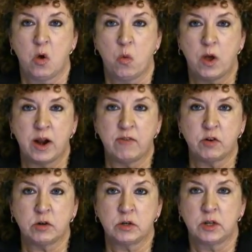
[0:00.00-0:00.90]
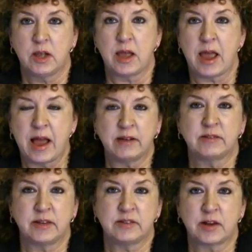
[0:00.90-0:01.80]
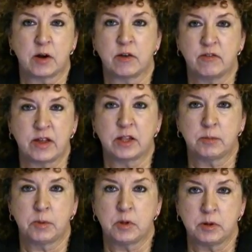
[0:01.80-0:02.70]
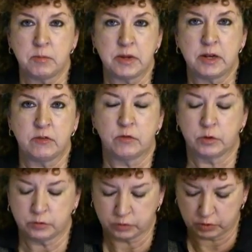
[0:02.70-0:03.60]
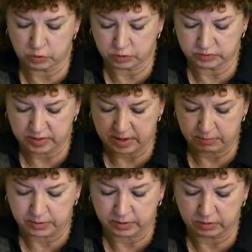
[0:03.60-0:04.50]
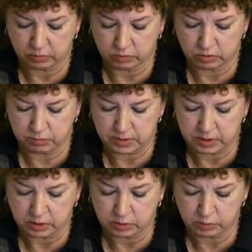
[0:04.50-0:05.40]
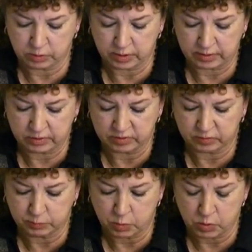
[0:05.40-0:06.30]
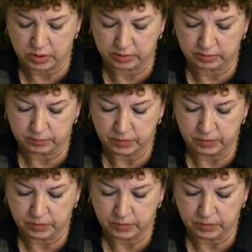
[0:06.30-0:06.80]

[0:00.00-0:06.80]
Whatever assets are available and meaningful to your topic could be included at this point.